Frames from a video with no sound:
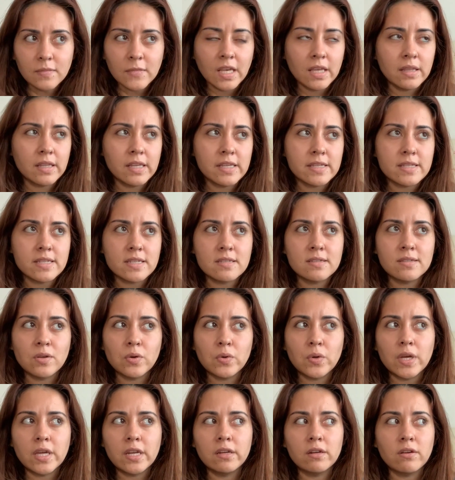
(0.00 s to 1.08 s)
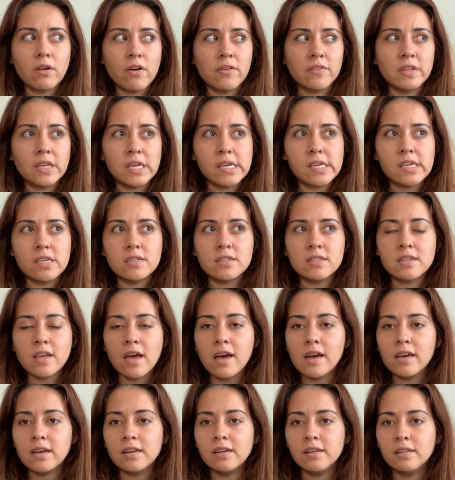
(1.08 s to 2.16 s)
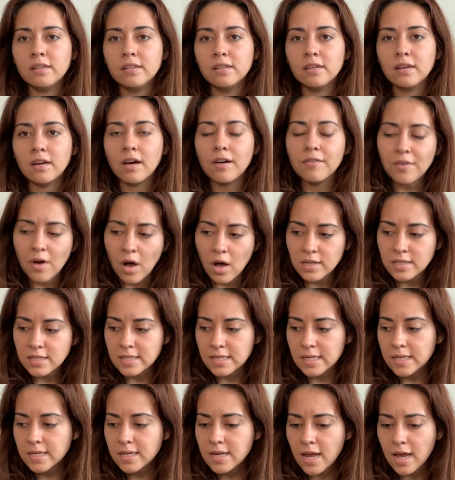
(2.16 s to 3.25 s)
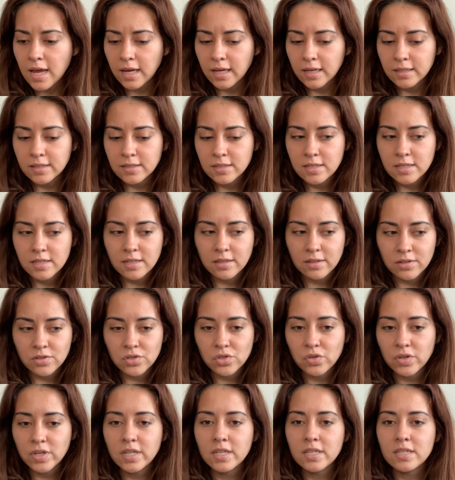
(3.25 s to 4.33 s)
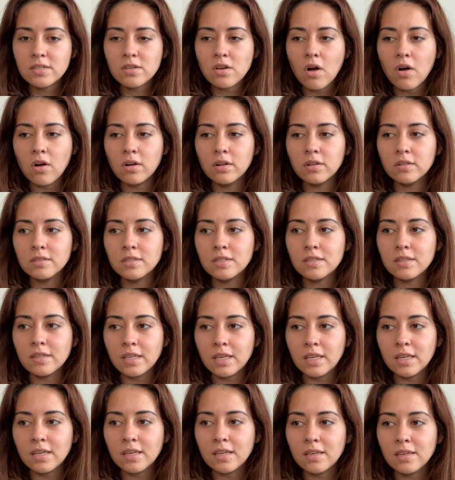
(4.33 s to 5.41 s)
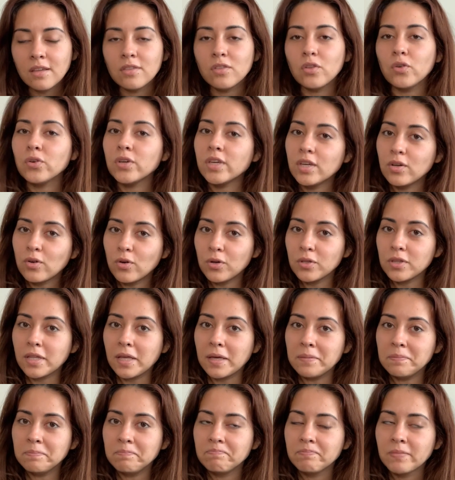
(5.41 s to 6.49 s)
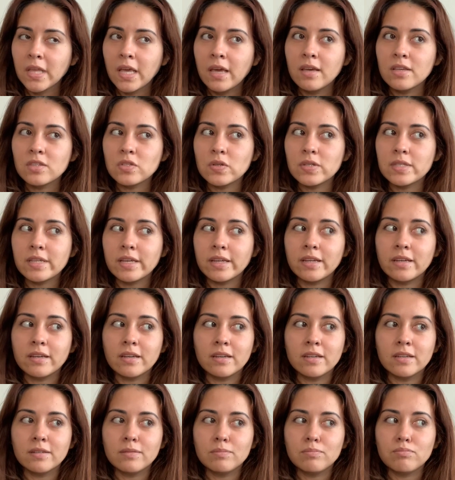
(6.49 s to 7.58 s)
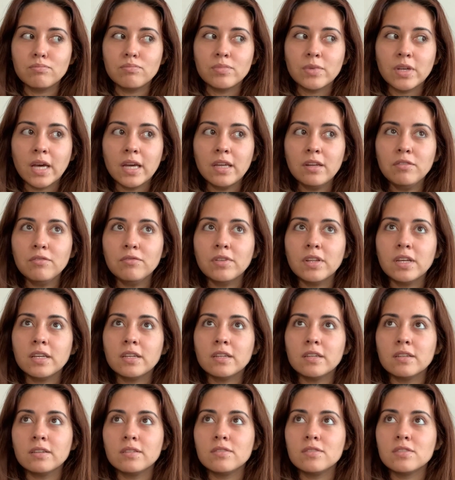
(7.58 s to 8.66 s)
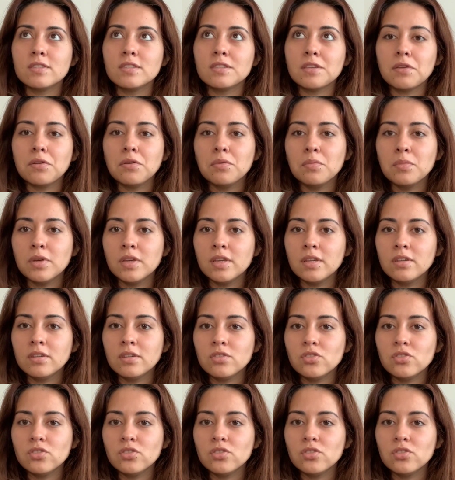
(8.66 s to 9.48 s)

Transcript: this is located on the east side of Austin, and the drink is called the Don Quixote. So it's like a kind of like a cinnamon